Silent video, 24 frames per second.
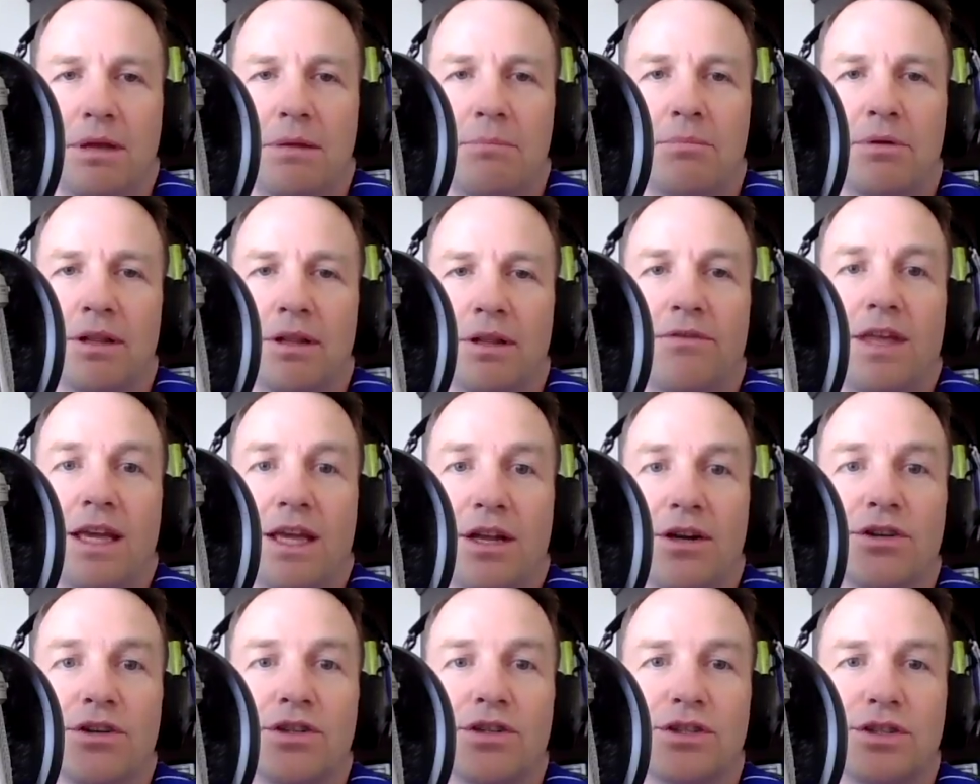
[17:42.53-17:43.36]
people, if
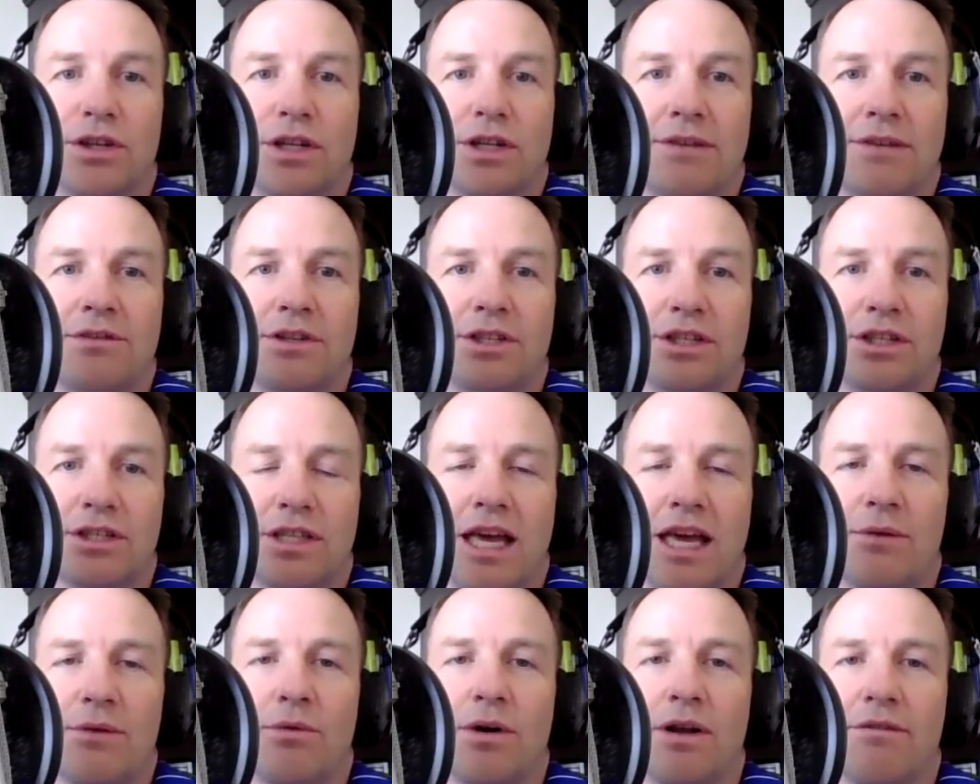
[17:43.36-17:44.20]
they understood even
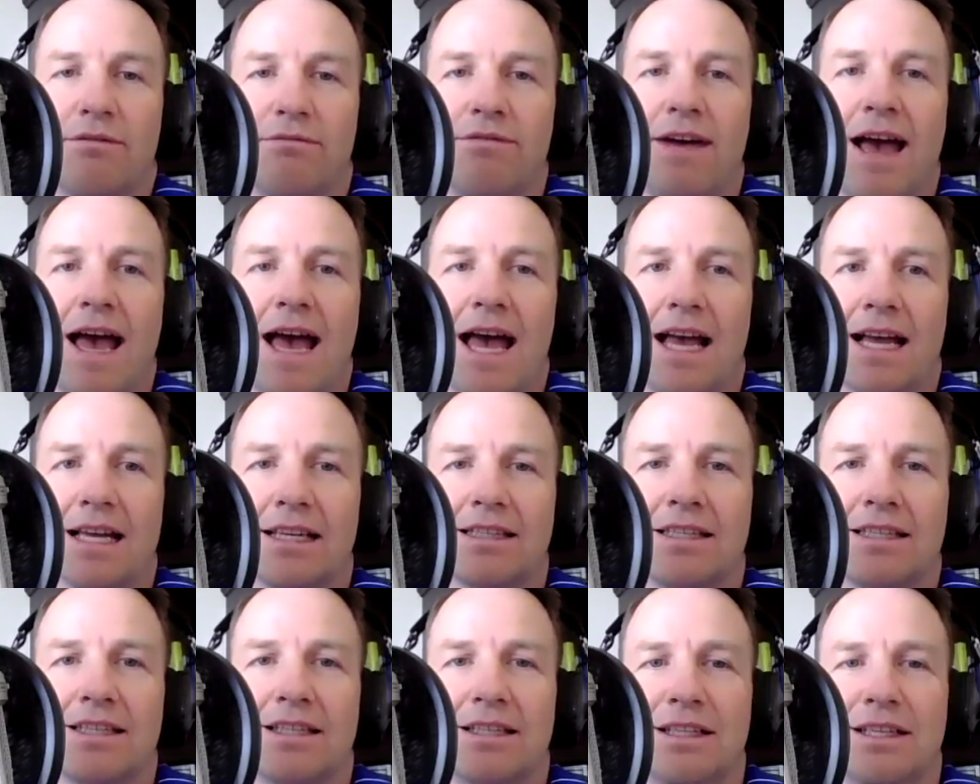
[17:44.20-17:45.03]
just that one
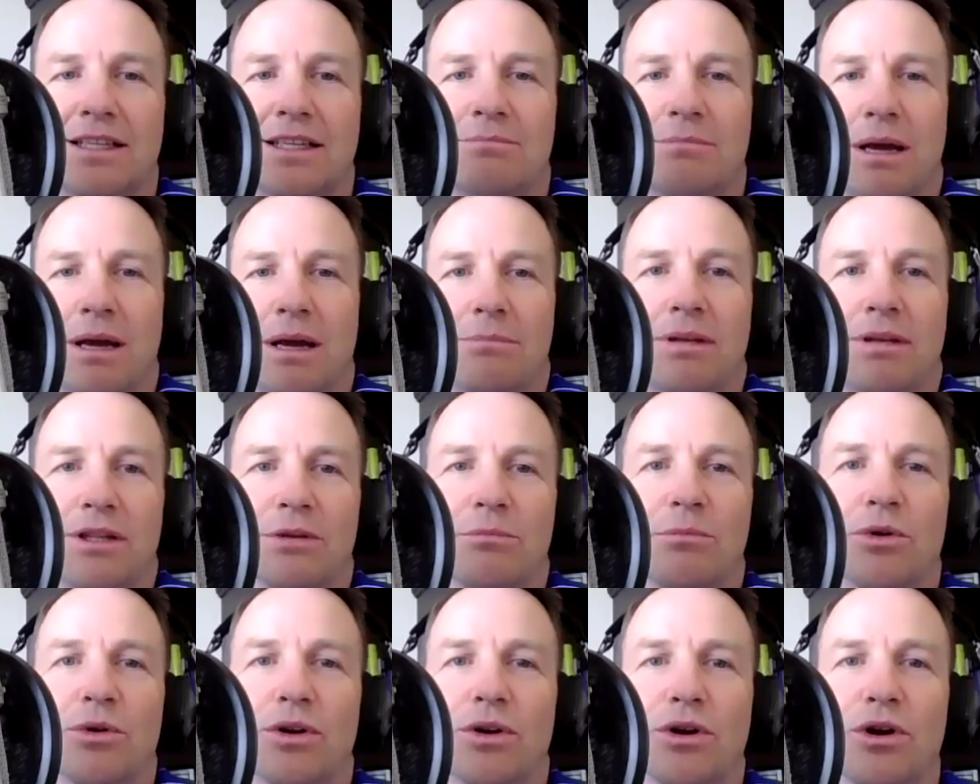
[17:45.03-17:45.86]
fact, might be a
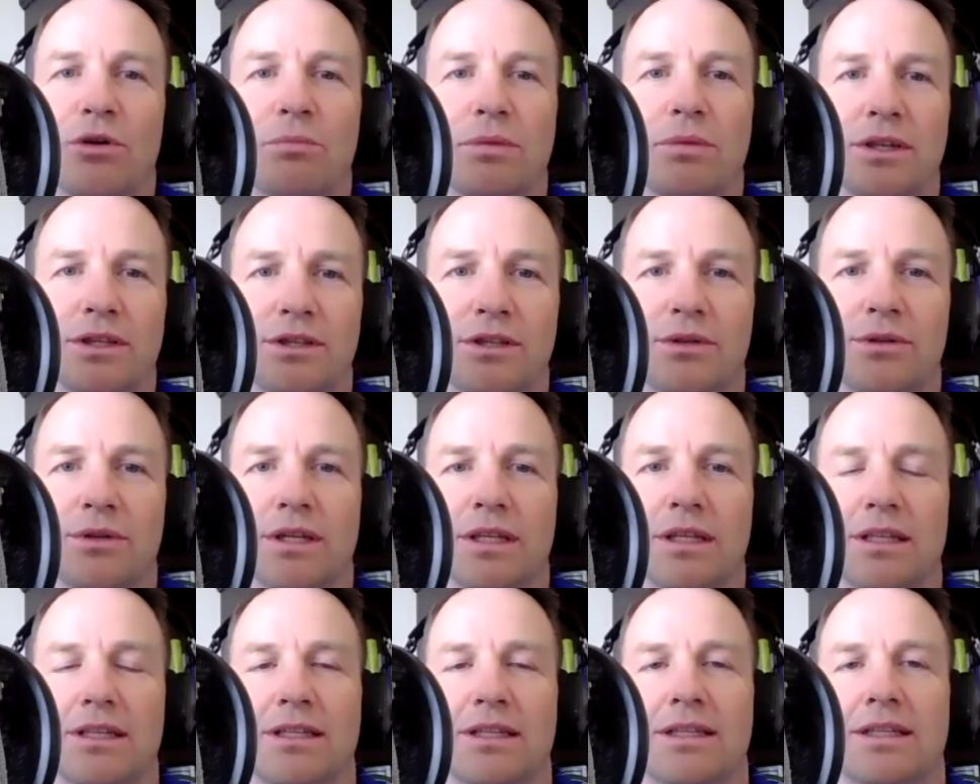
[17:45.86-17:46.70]
little more open
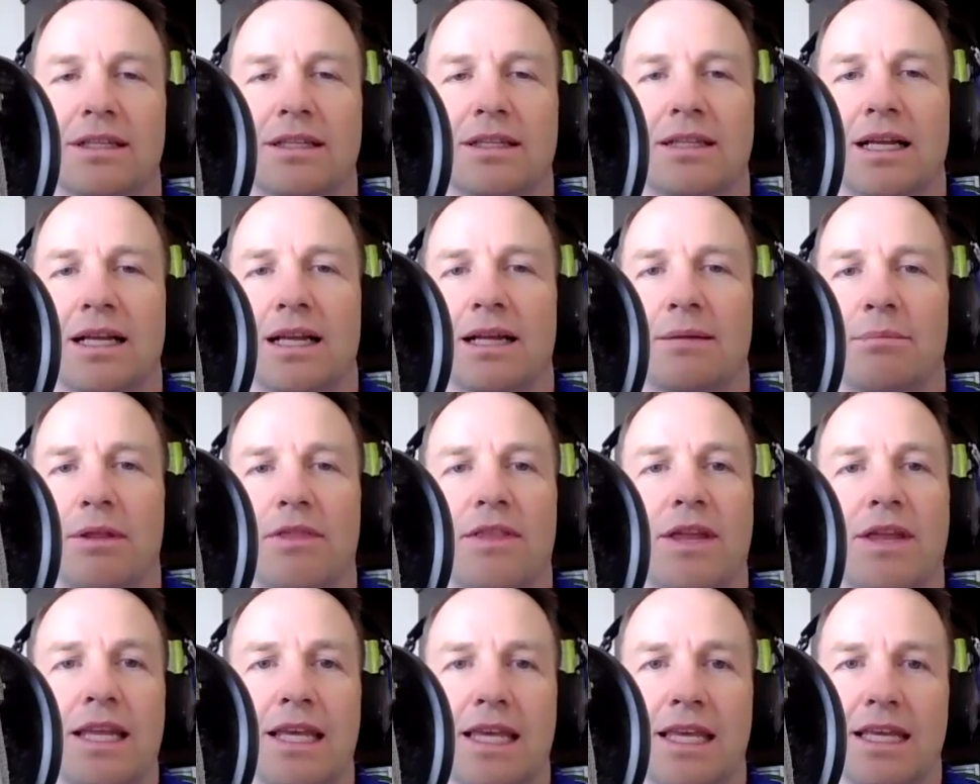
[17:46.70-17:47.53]
to it. Uh,
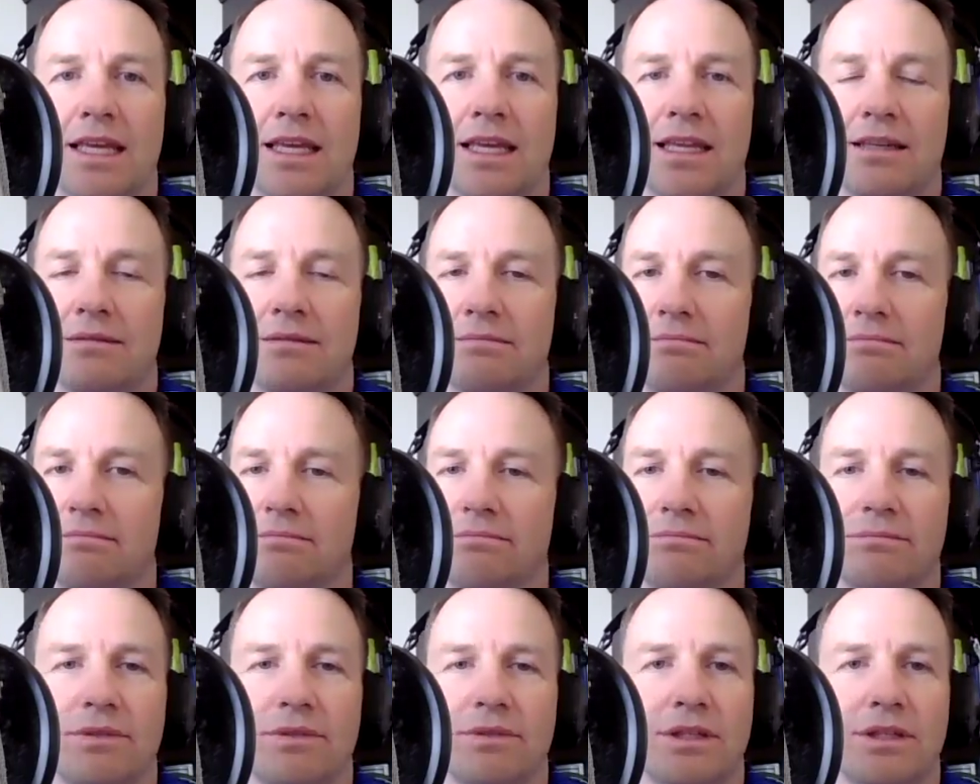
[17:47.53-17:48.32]
but then again,